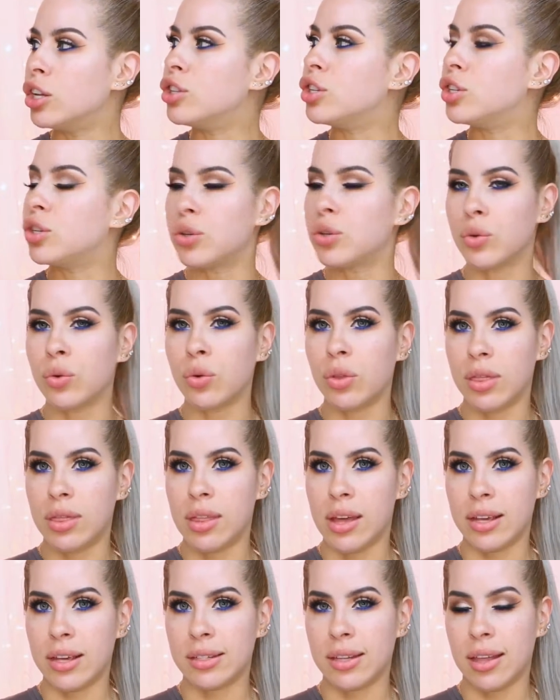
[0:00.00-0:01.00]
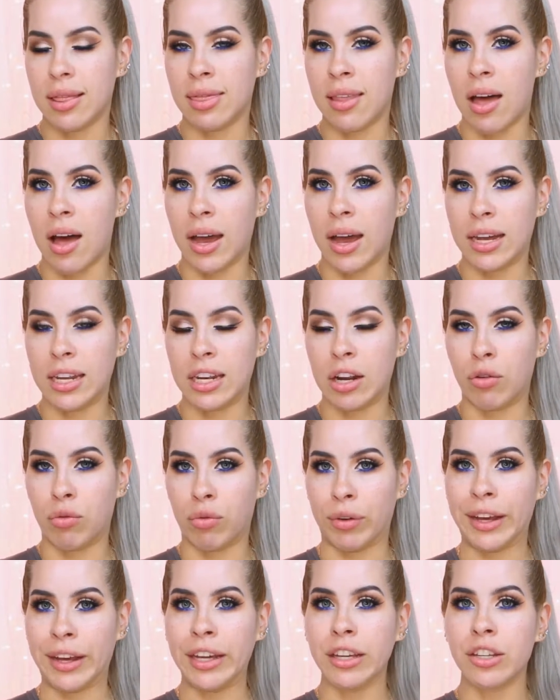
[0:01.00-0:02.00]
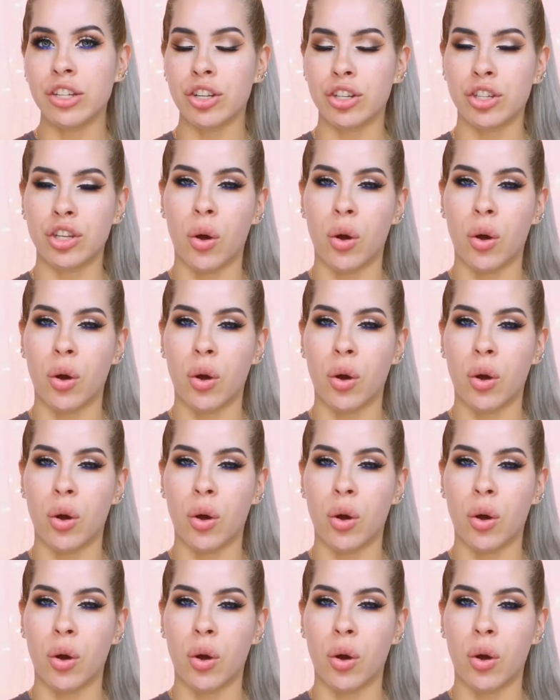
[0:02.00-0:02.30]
to this line range,